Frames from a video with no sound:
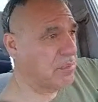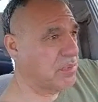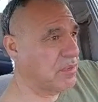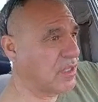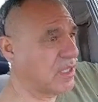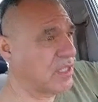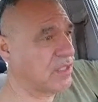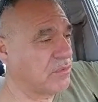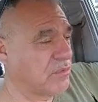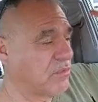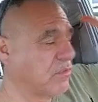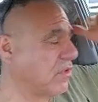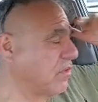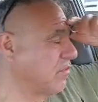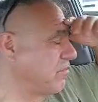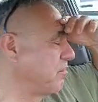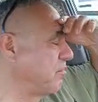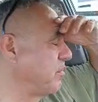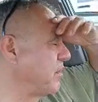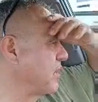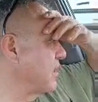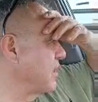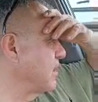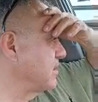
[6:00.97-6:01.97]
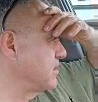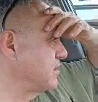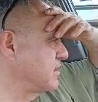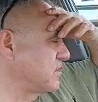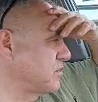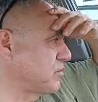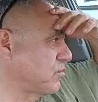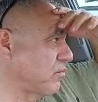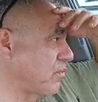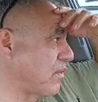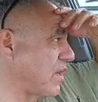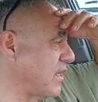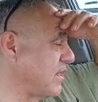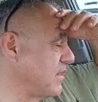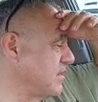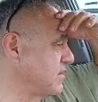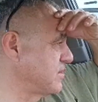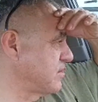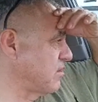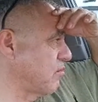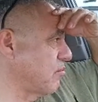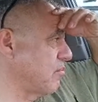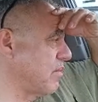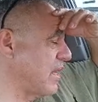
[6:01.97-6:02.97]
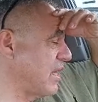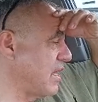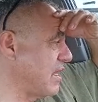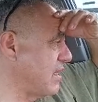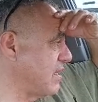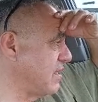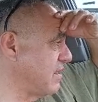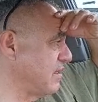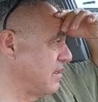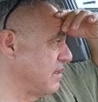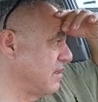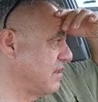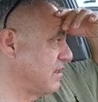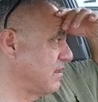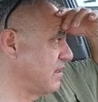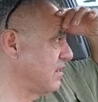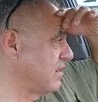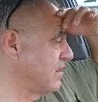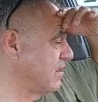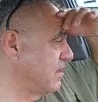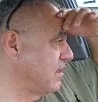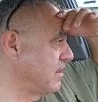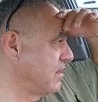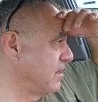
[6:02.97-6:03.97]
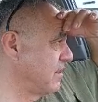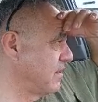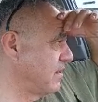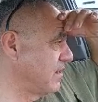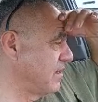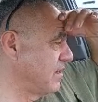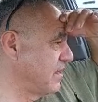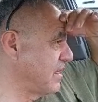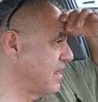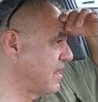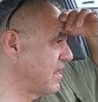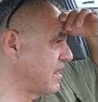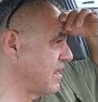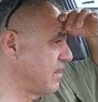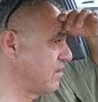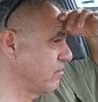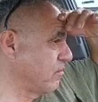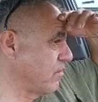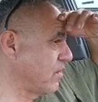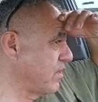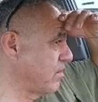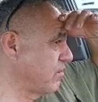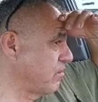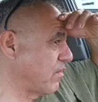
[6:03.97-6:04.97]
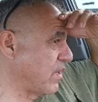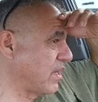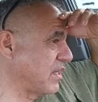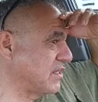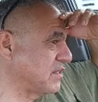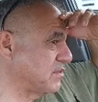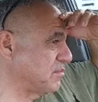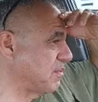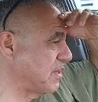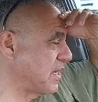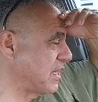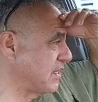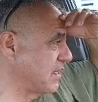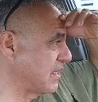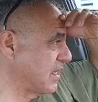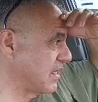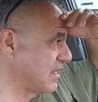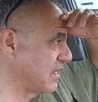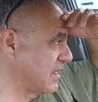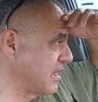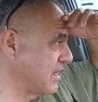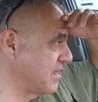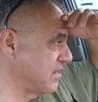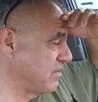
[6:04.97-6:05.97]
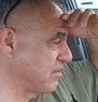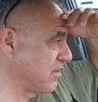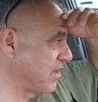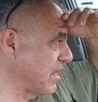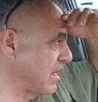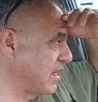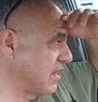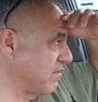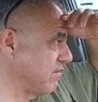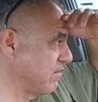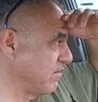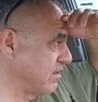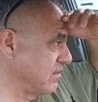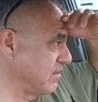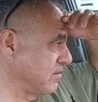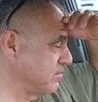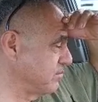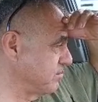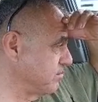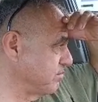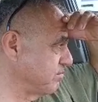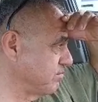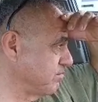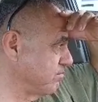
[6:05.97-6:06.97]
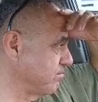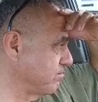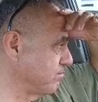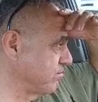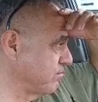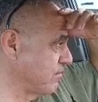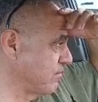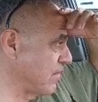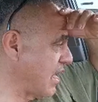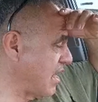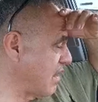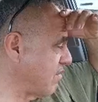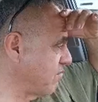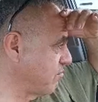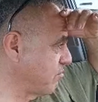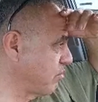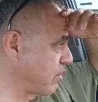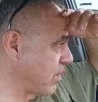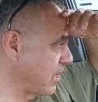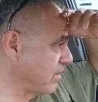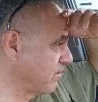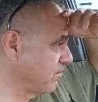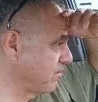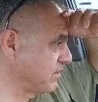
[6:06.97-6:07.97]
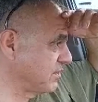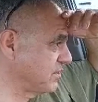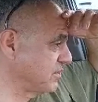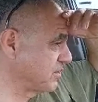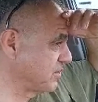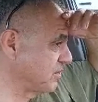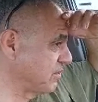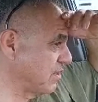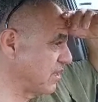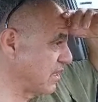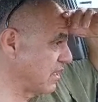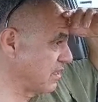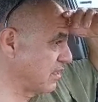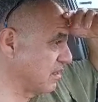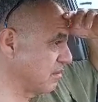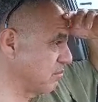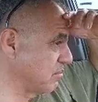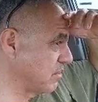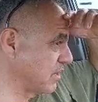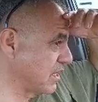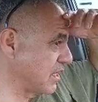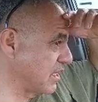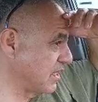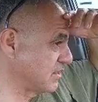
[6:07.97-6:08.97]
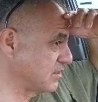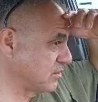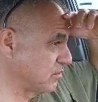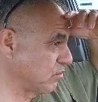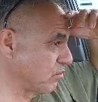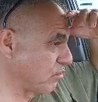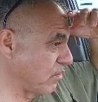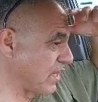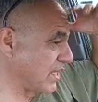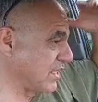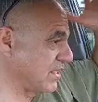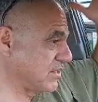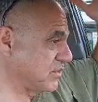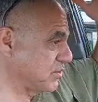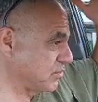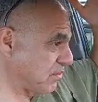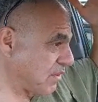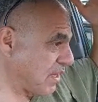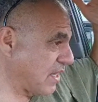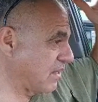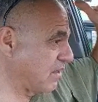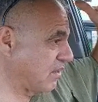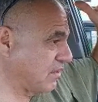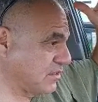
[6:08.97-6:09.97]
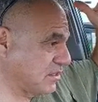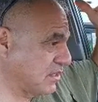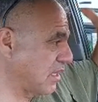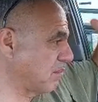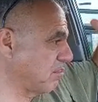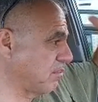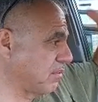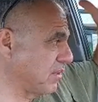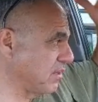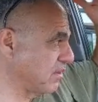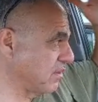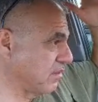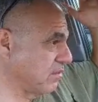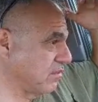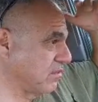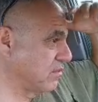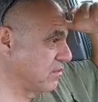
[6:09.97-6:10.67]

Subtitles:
on the roof because it's rained so bad. And when it rains bad like that, you can't even have breakfast or nothing because it rains right on top of the